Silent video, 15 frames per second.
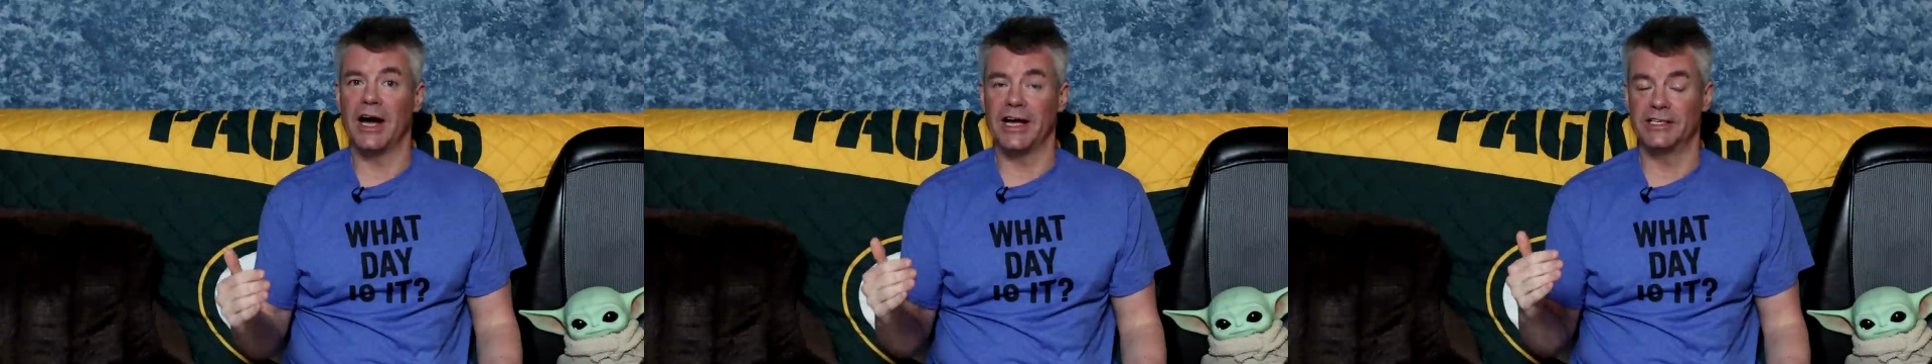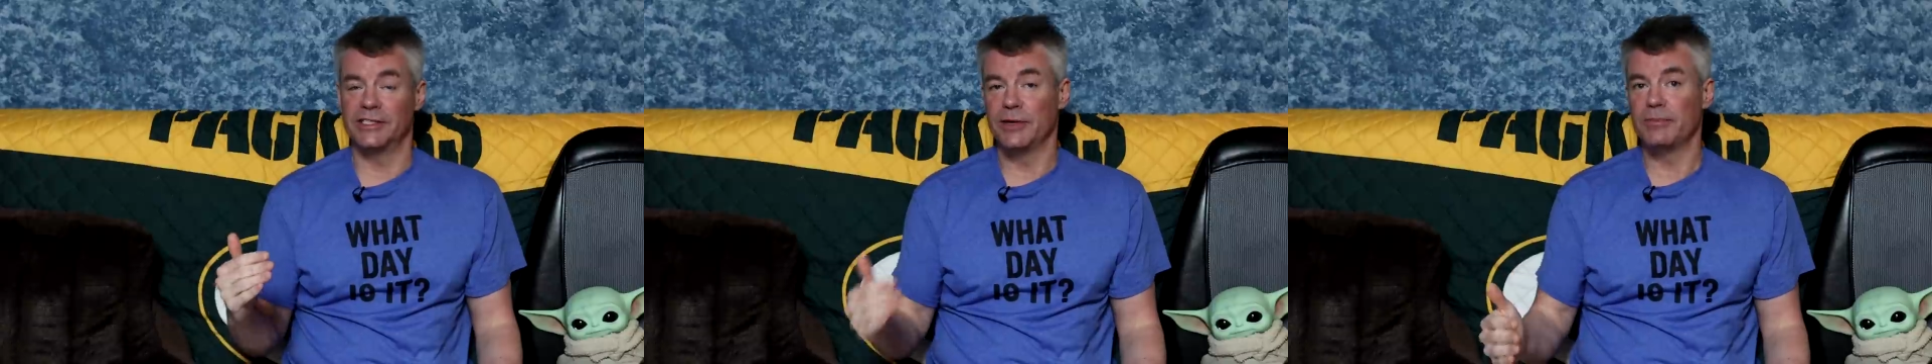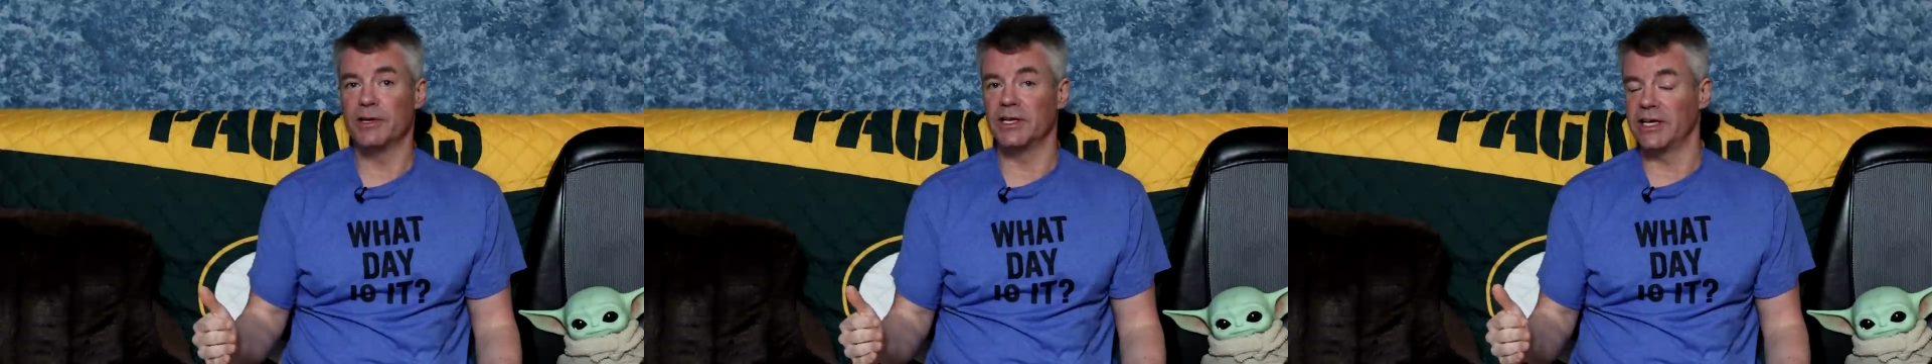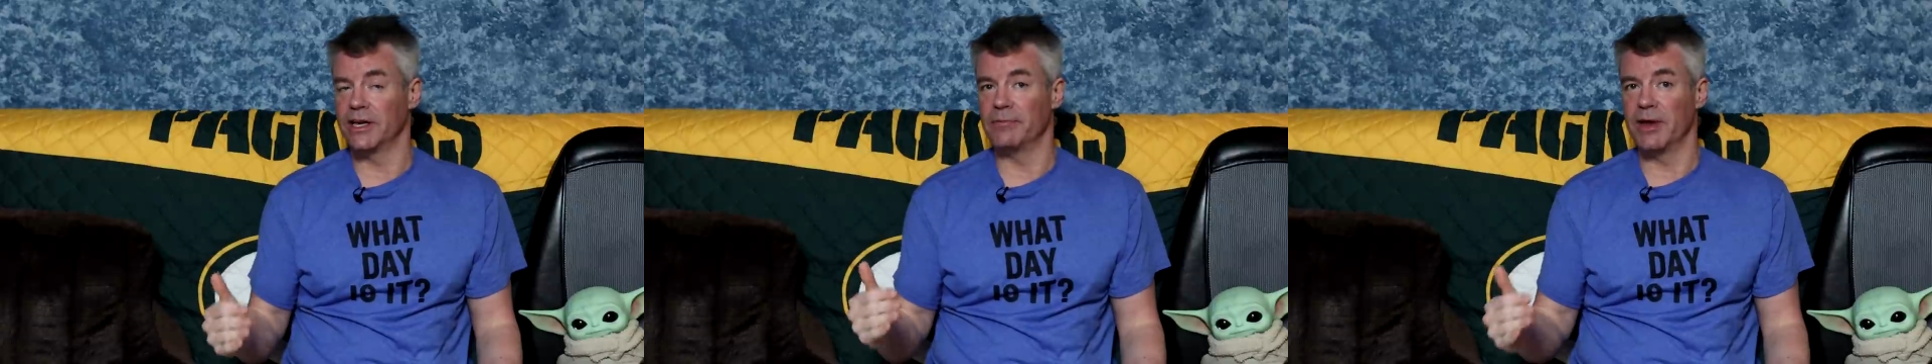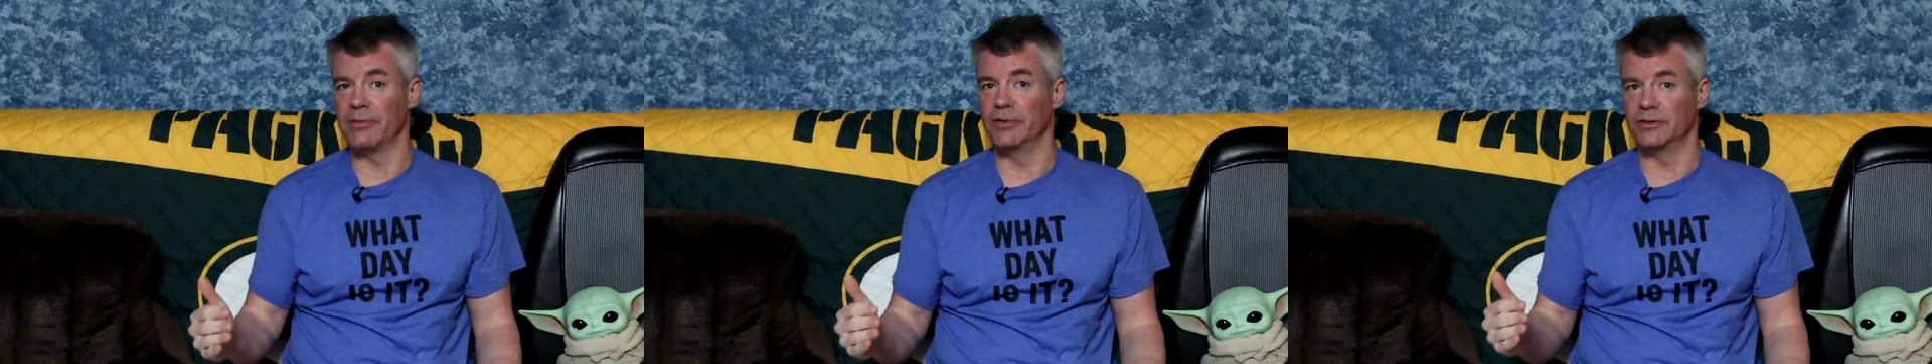I typically
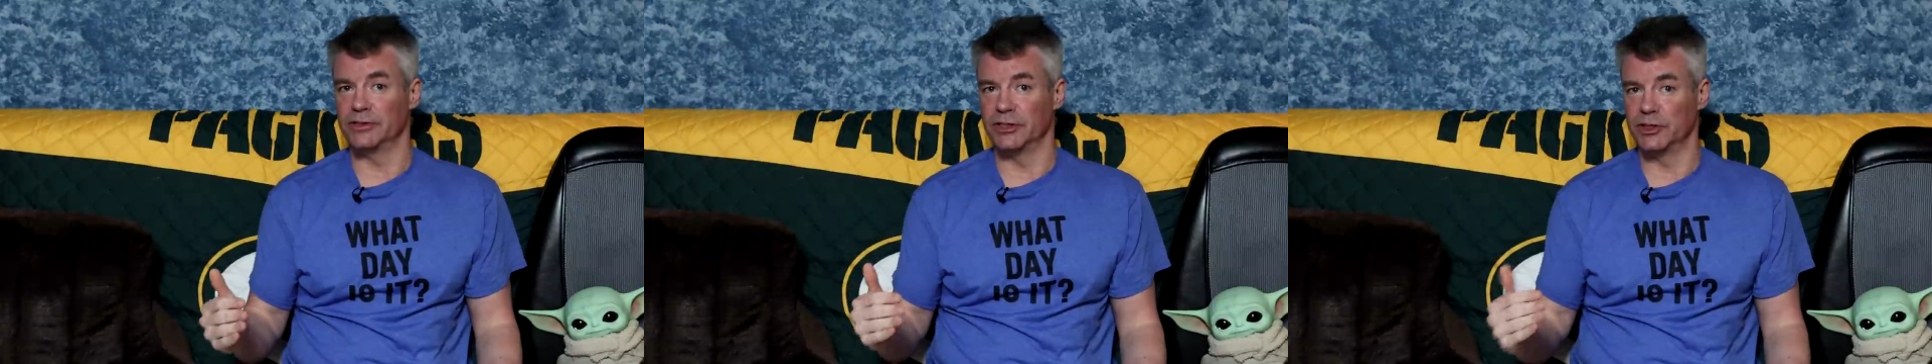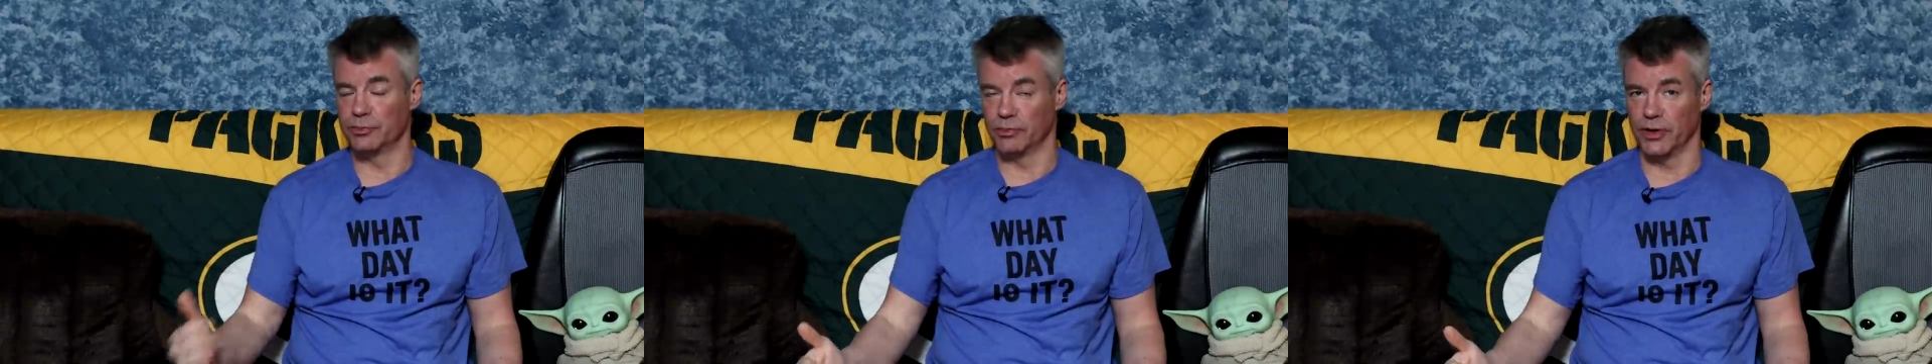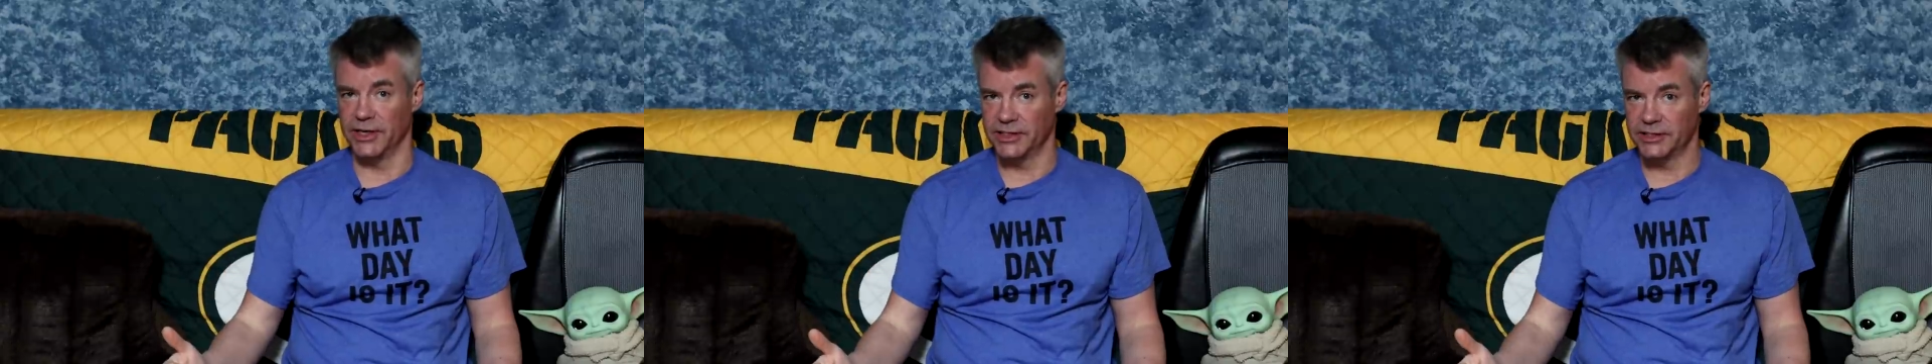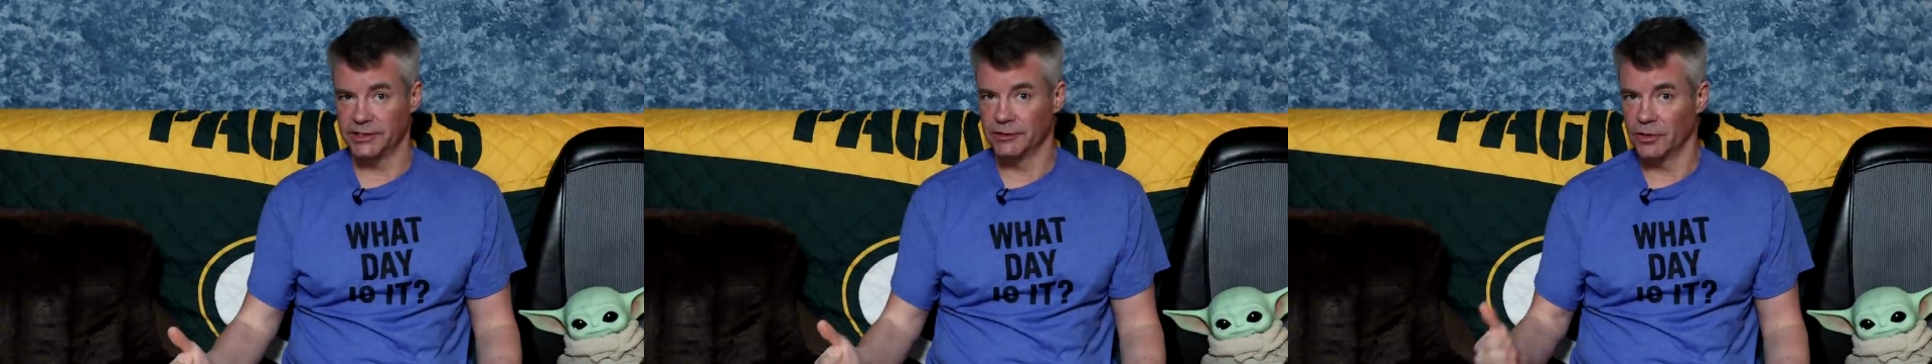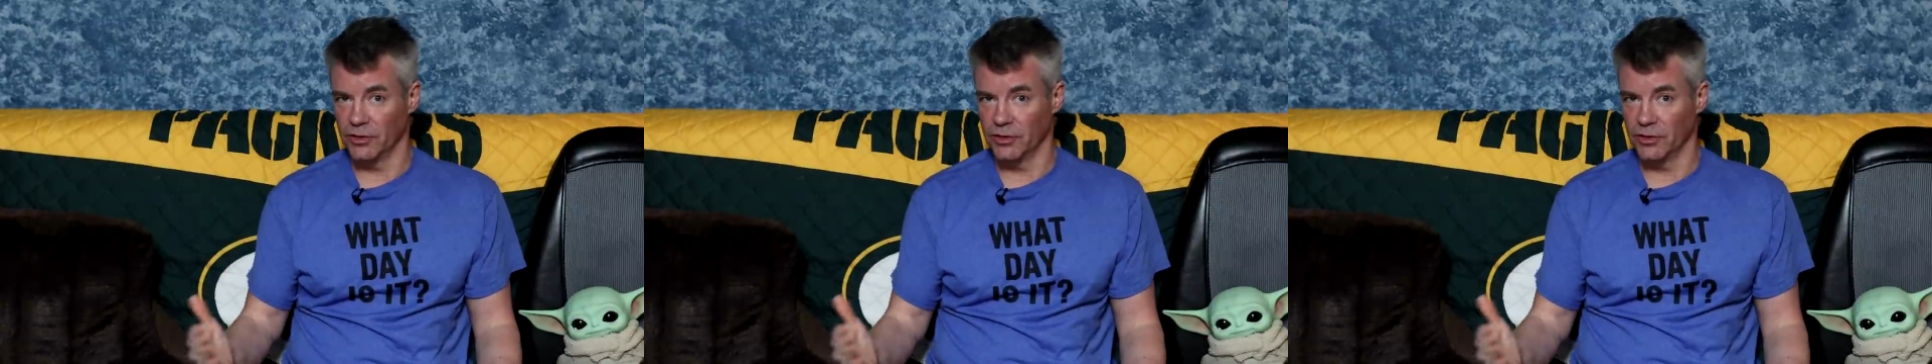am able to sprint